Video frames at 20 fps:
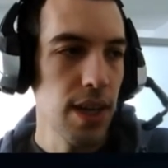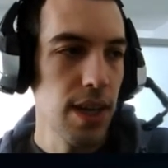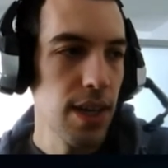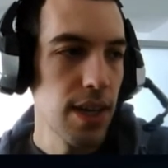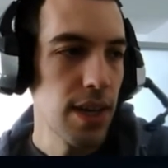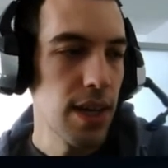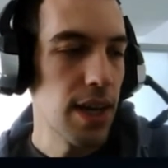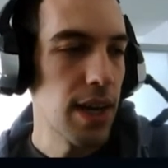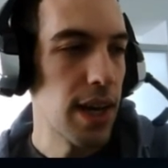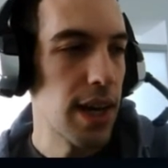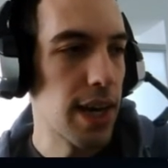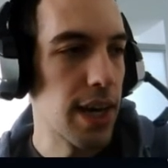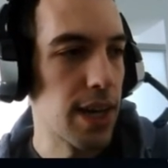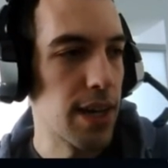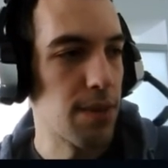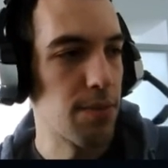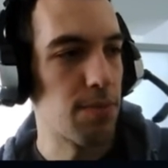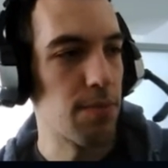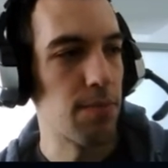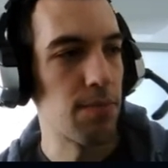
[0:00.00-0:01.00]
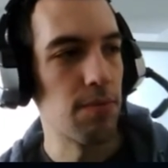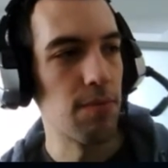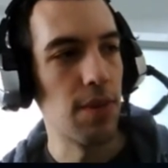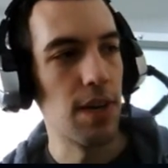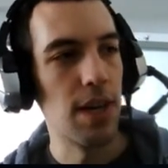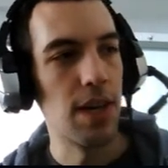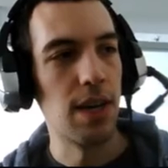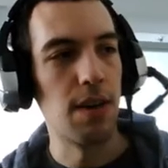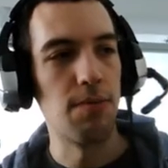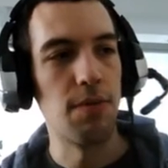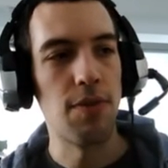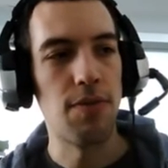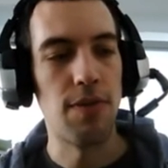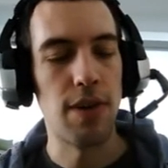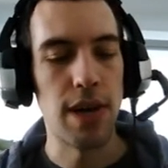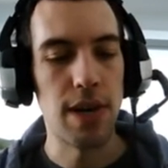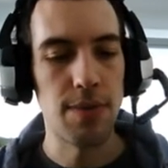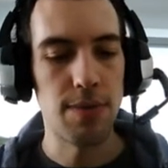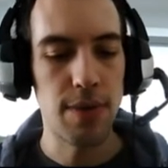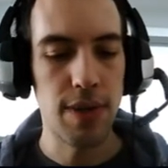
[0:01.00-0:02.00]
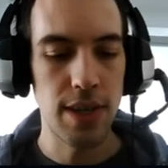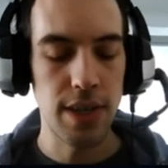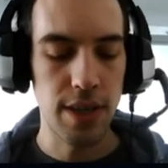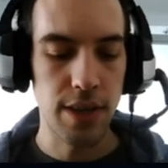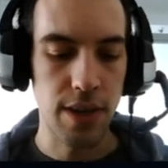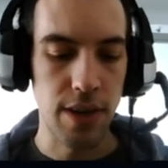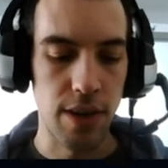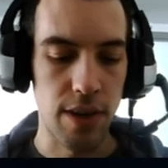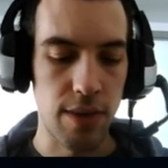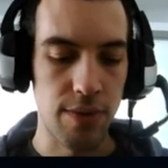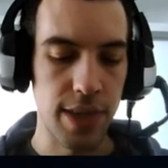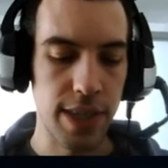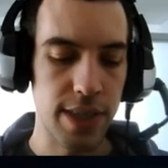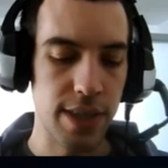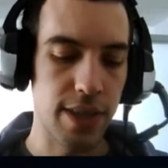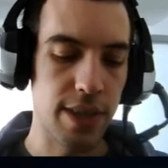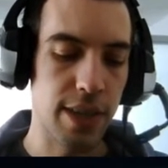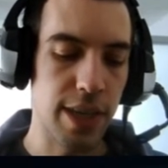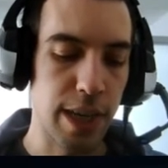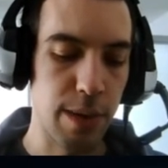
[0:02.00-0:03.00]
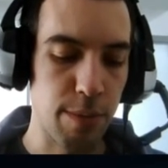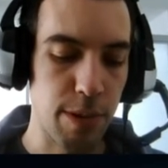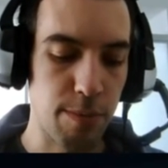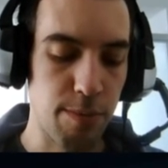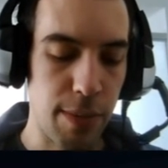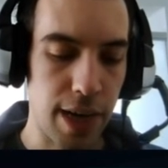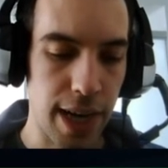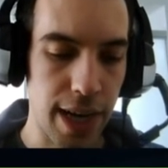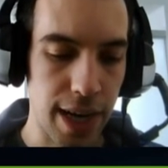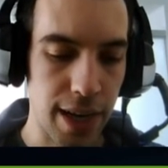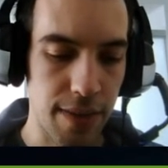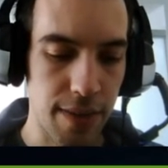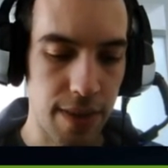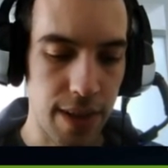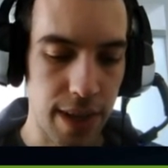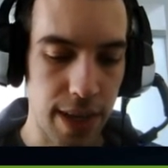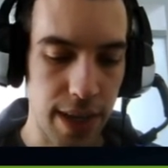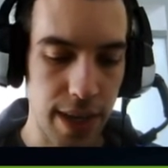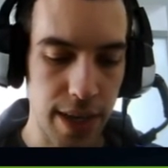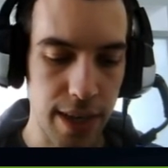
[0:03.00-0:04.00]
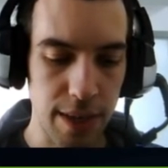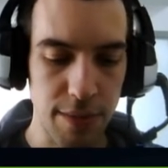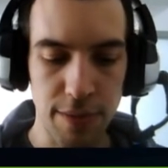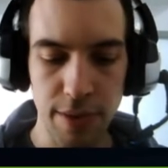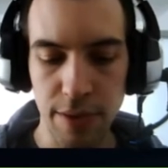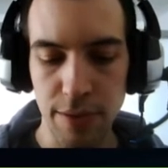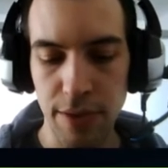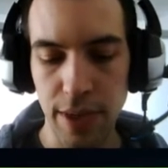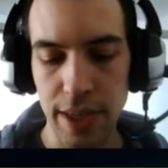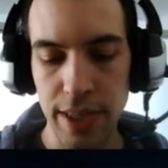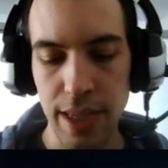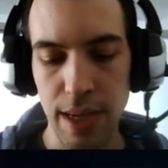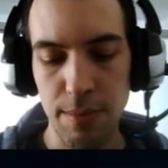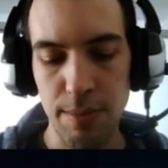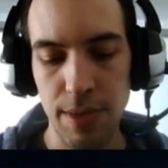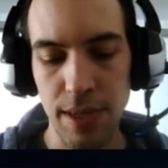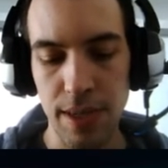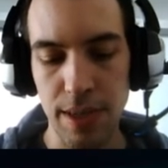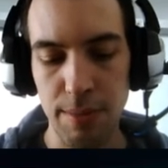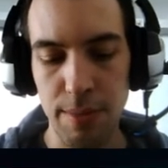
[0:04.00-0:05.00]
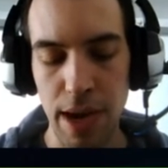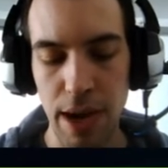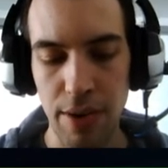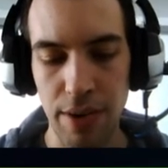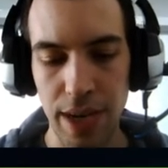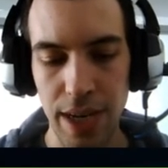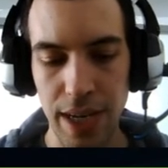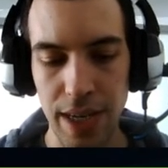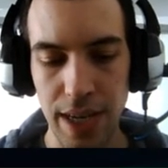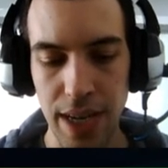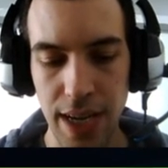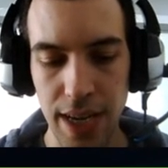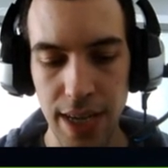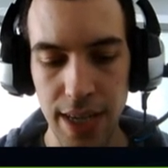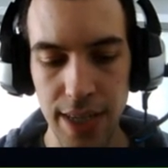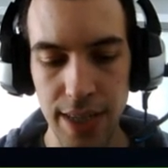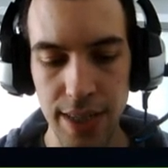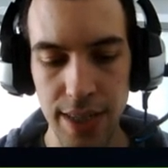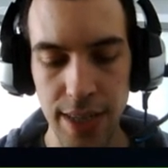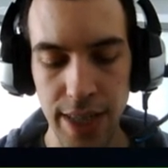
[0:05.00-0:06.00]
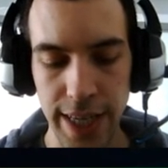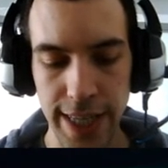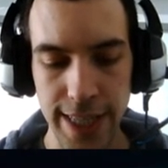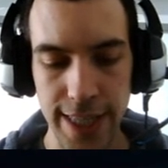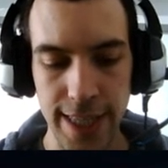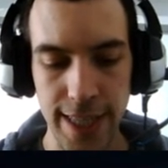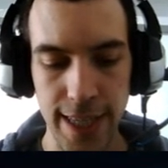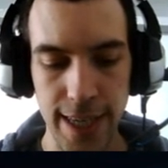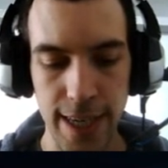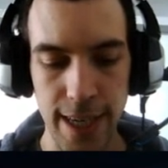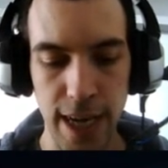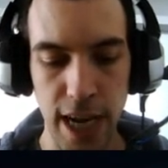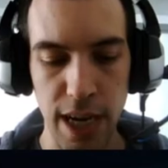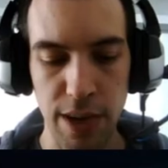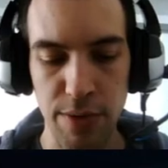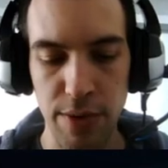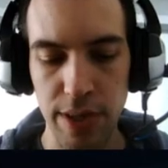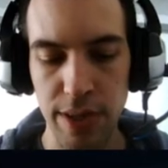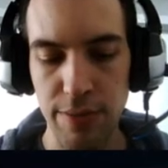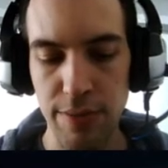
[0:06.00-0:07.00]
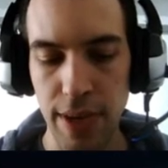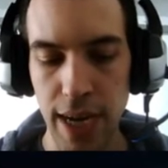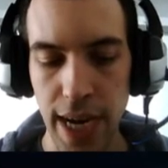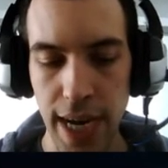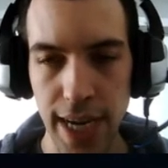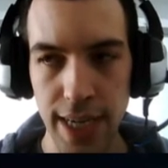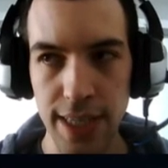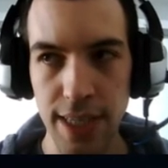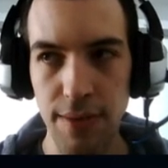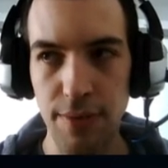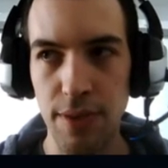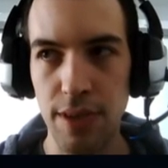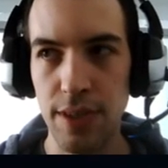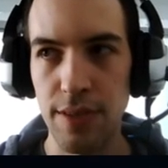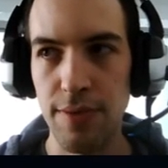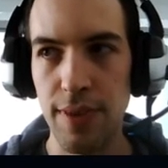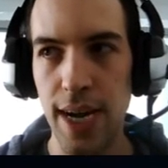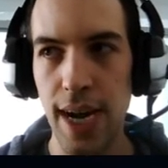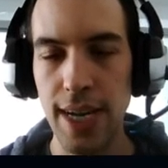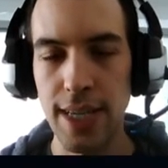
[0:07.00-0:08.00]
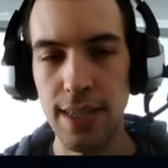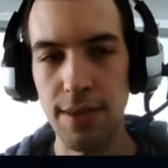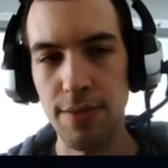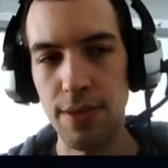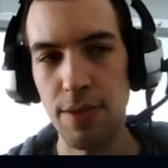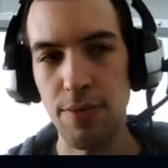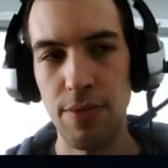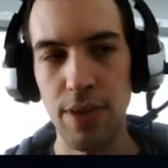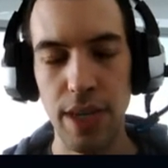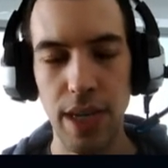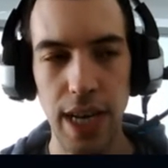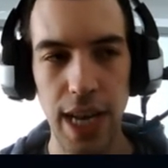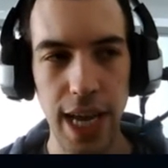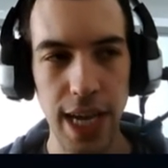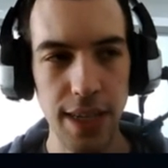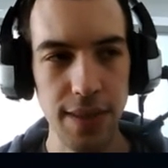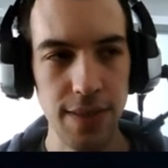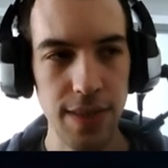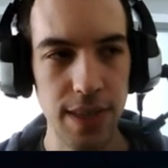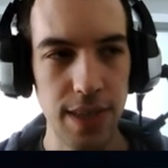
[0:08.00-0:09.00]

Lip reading: And the third one, you always got to keep in mind that if you, for example, parallelize, let's say, across files, and those files have different lengths,